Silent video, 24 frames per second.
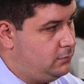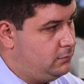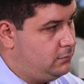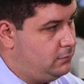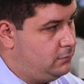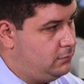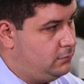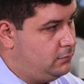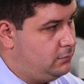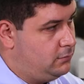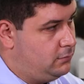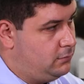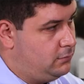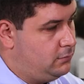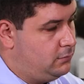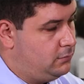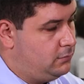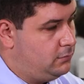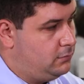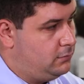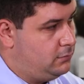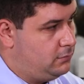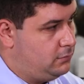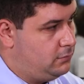
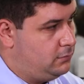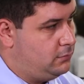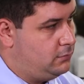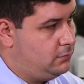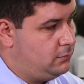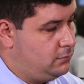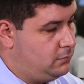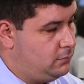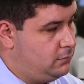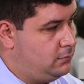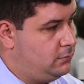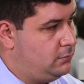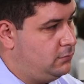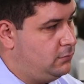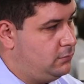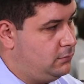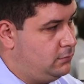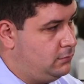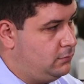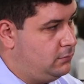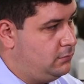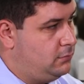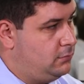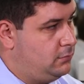
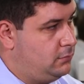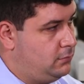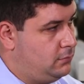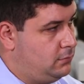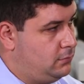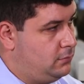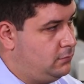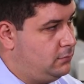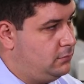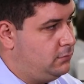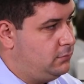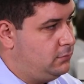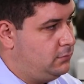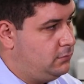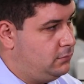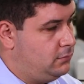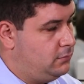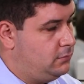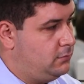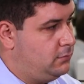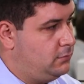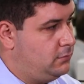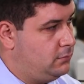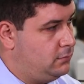
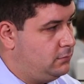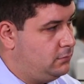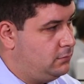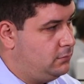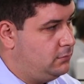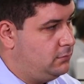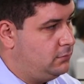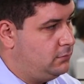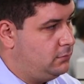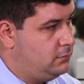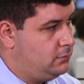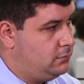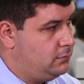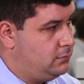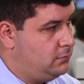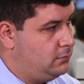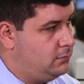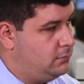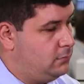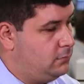The person shown says nothing.